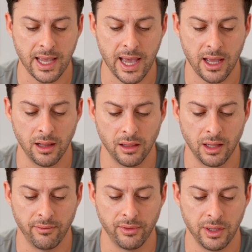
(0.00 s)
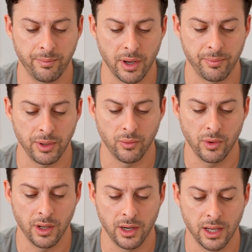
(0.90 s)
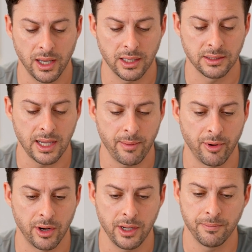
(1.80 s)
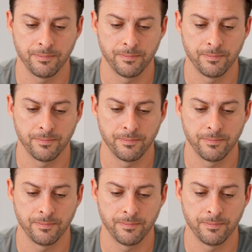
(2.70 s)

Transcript: at lovely puppy one. I can tap on it